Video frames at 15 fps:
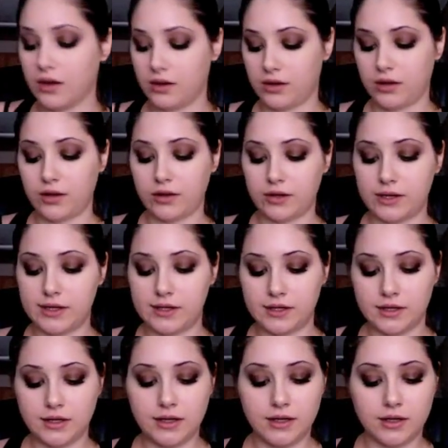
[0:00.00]
Alright,
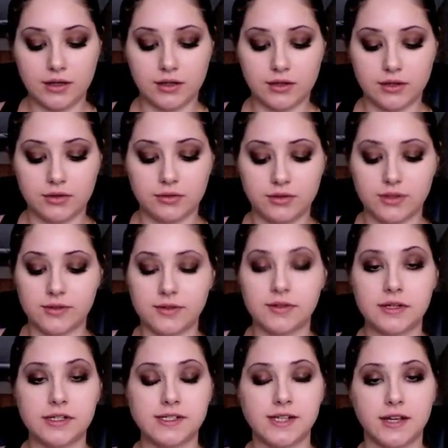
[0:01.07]
now I'm going
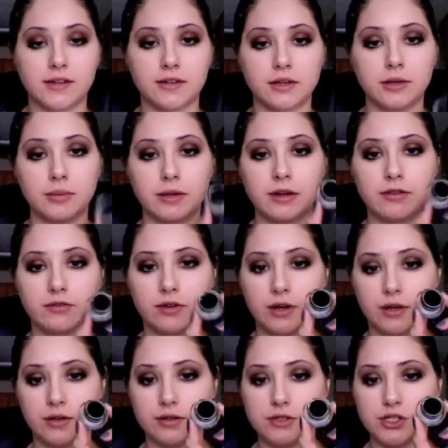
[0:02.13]
to take a little bit of
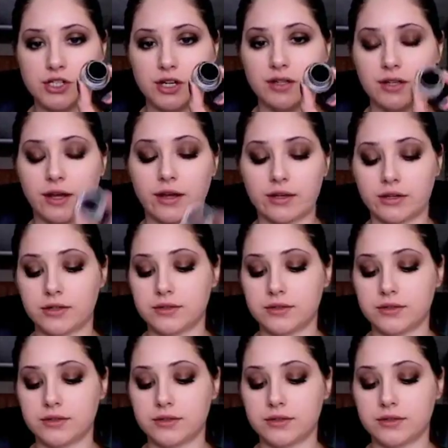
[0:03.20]
a gel liner.